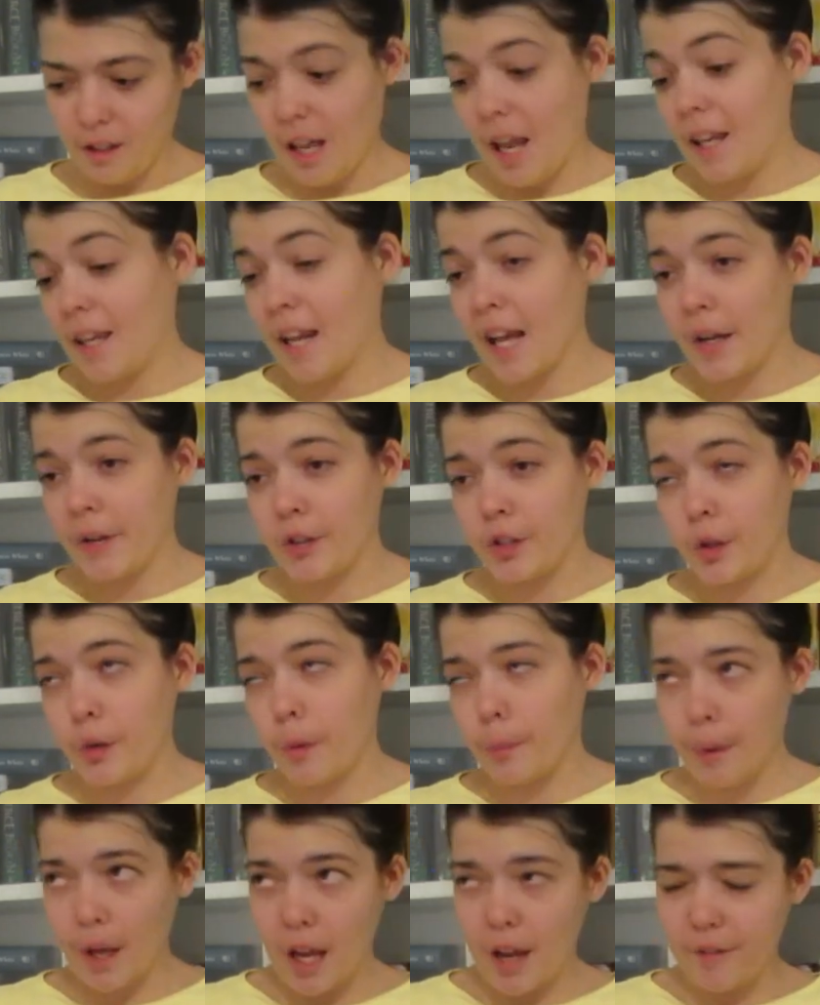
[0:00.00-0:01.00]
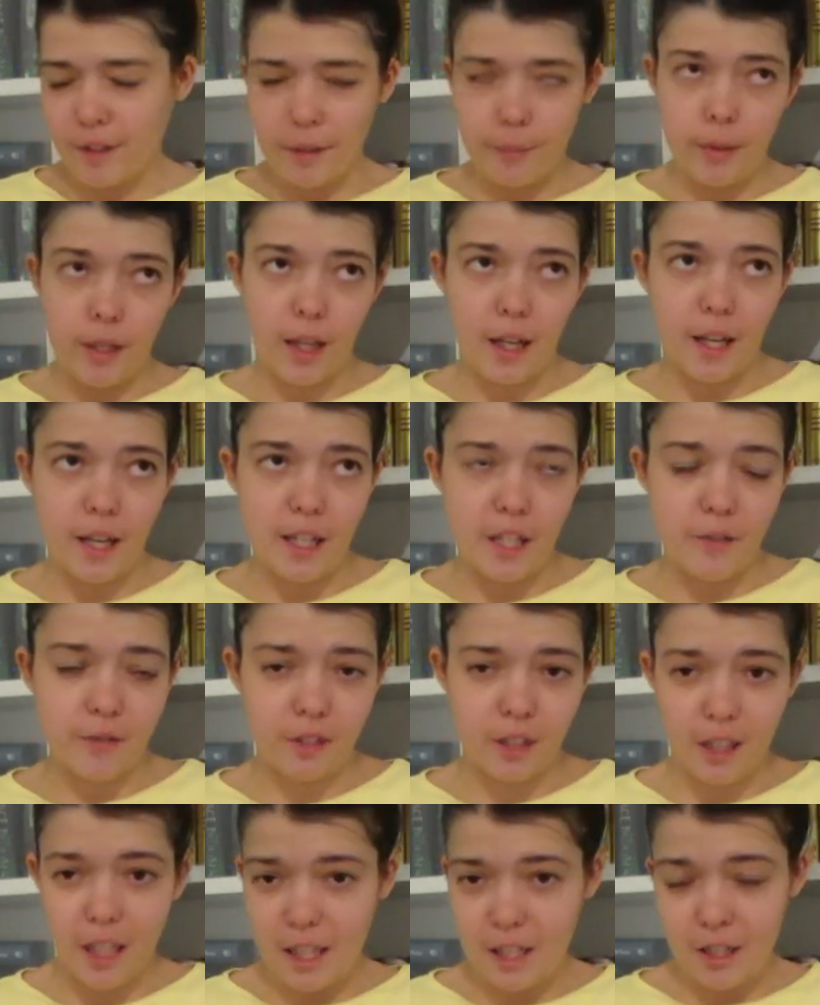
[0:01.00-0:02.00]
And now she will pay for the price
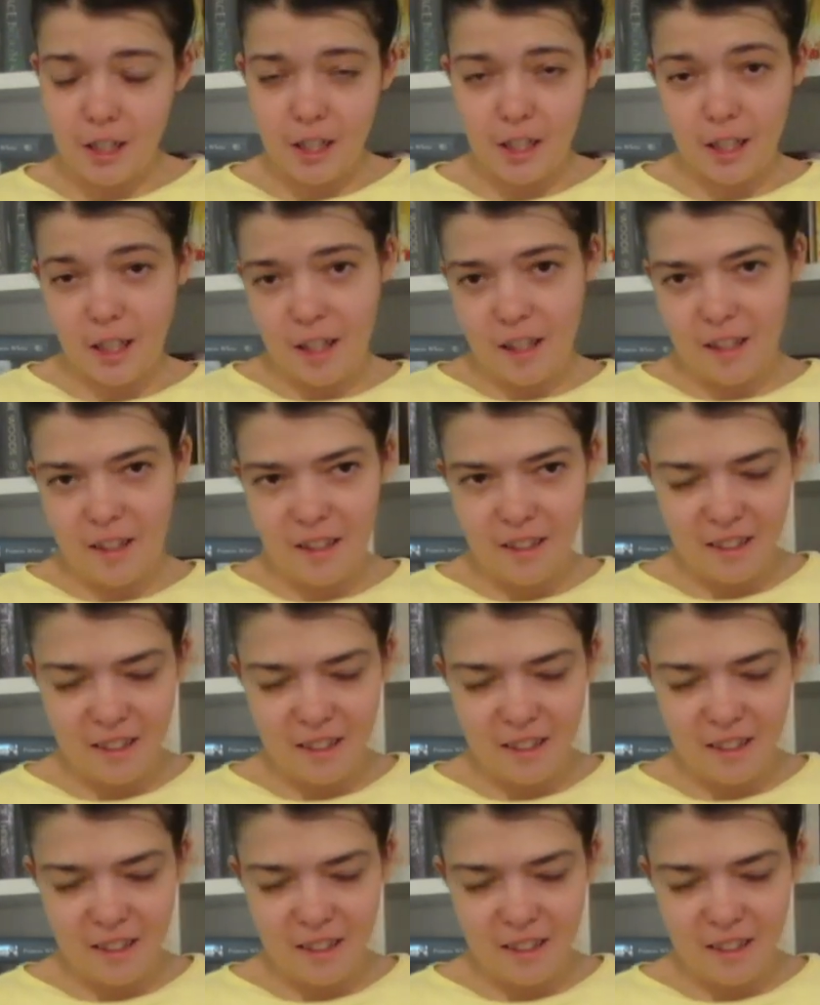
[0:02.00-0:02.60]
for that she did.